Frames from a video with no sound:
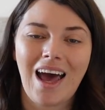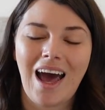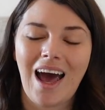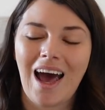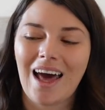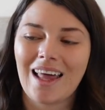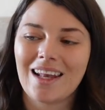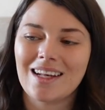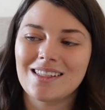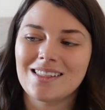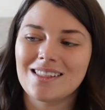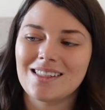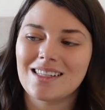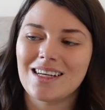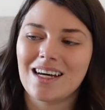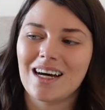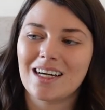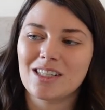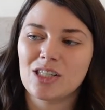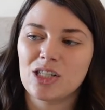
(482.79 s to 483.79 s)
And
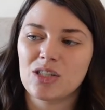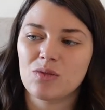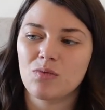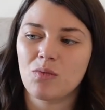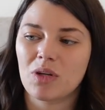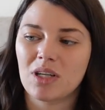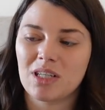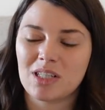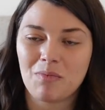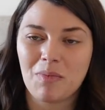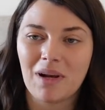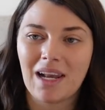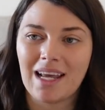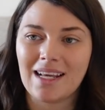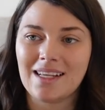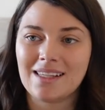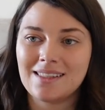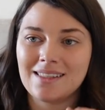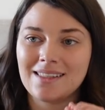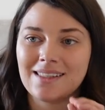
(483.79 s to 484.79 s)
I just wanted a
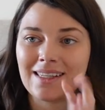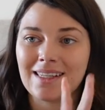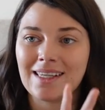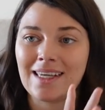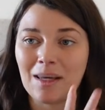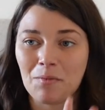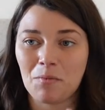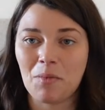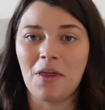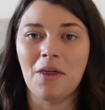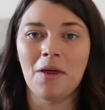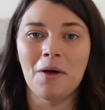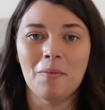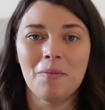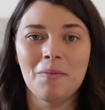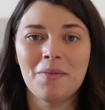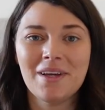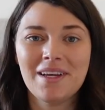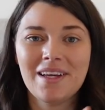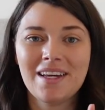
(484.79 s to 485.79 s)
place to keep them
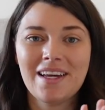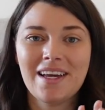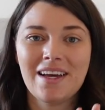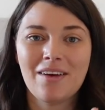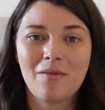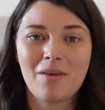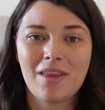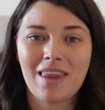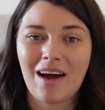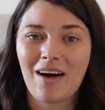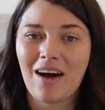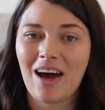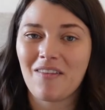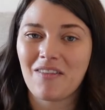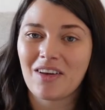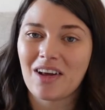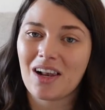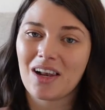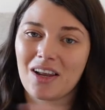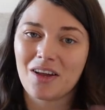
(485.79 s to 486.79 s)
without
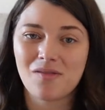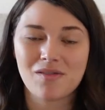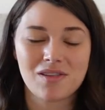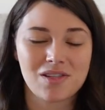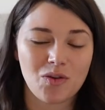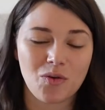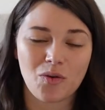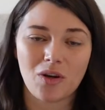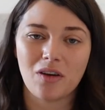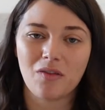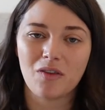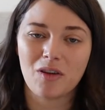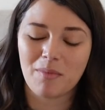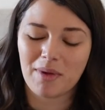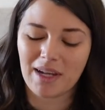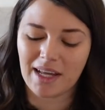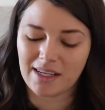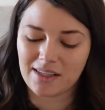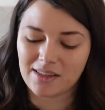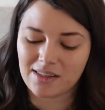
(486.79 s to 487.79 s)
having clothes all over the
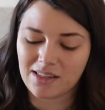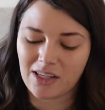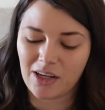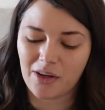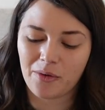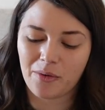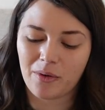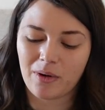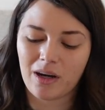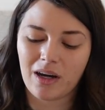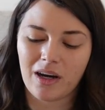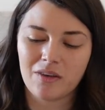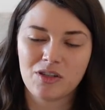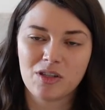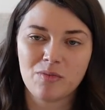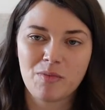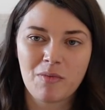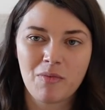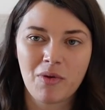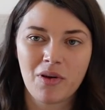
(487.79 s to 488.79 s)
place. So I've
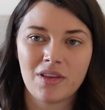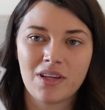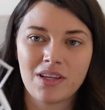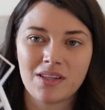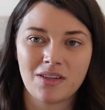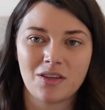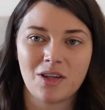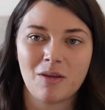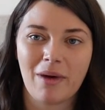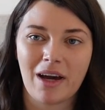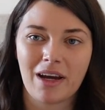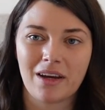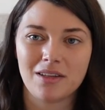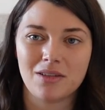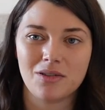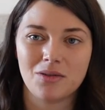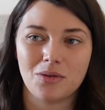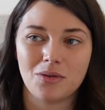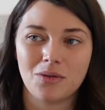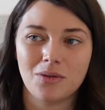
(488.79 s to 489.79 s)
just been putting these on the back of the
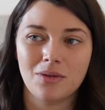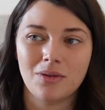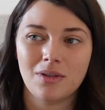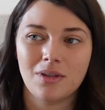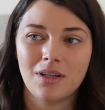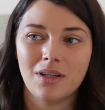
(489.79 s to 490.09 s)
door.